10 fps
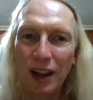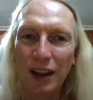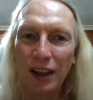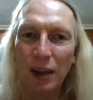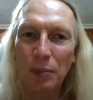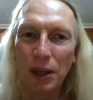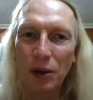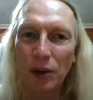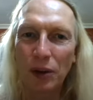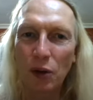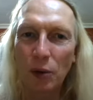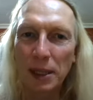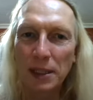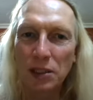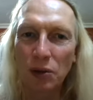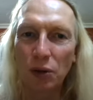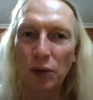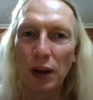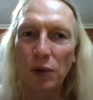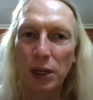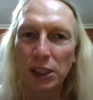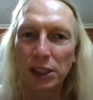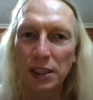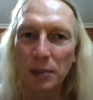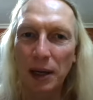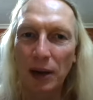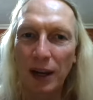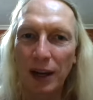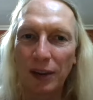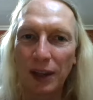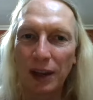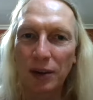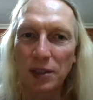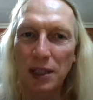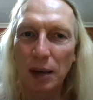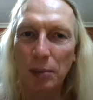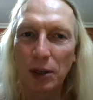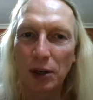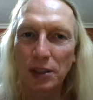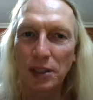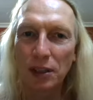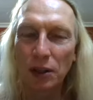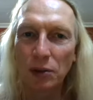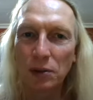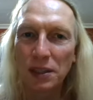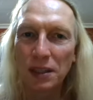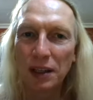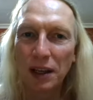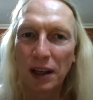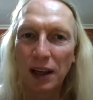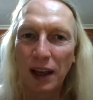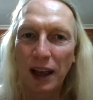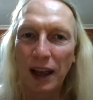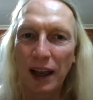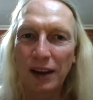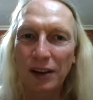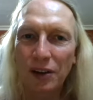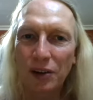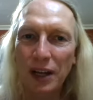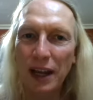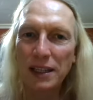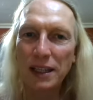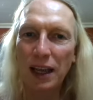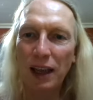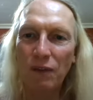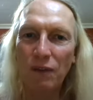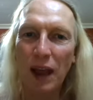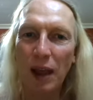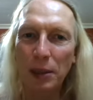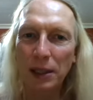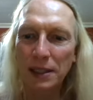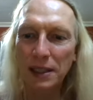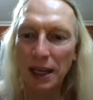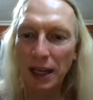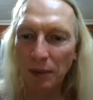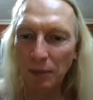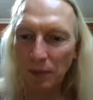let me know in the comments. Or if you have questions about anything else, happy to answer those. And create a fabulous day.